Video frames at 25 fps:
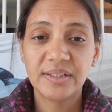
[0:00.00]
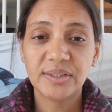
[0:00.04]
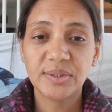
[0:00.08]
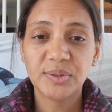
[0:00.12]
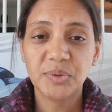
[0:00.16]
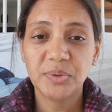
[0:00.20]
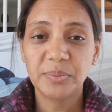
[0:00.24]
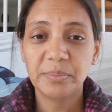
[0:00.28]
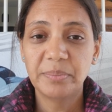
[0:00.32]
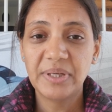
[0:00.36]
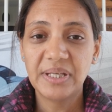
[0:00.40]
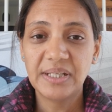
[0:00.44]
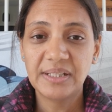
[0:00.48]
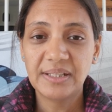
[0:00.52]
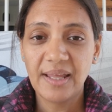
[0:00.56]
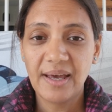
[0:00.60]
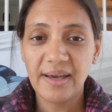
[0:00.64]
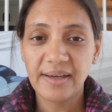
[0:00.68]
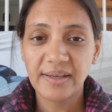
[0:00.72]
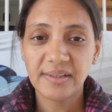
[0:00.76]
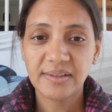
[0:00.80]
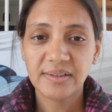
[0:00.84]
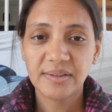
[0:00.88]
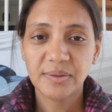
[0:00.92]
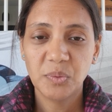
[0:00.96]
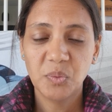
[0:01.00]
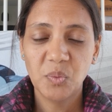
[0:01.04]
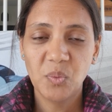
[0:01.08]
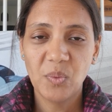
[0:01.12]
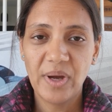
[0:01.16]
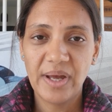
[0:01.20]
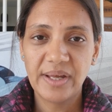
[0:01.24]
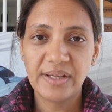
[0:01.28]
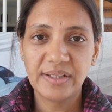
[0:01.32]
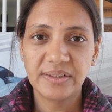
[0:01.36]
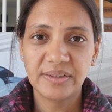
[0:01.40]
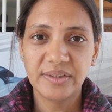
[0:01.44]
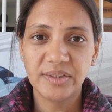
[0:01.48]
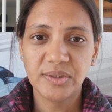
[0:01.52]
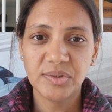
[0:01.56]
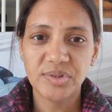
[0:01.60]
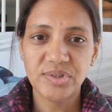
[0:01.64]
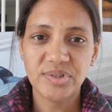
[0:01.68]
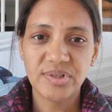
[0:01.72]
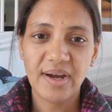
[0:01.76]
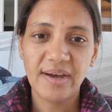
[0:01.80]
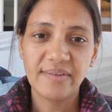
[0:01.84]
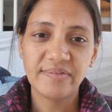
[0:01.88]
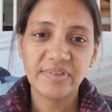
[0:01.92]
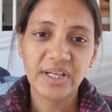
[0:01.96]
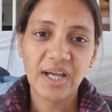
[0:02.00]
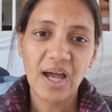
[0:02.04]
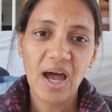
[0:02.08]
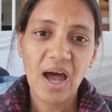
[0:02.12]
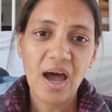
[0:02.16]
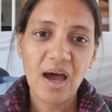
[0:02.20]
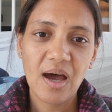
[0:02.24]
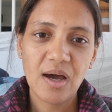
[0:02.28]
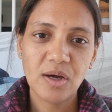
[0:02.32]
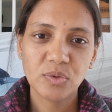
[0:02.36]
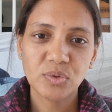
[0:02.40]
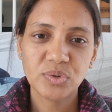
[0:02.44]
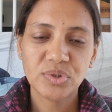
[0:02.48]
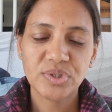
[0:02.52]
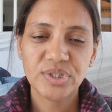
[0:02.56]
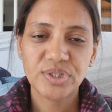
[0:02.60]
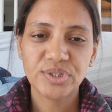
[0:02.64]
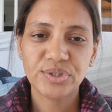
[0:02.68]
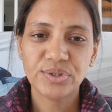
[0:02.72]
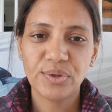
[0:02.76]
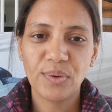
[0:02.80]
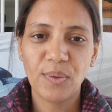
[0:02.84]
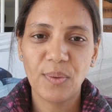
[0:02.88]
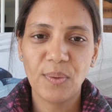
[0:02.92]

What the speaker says: It could be like when you're driving out,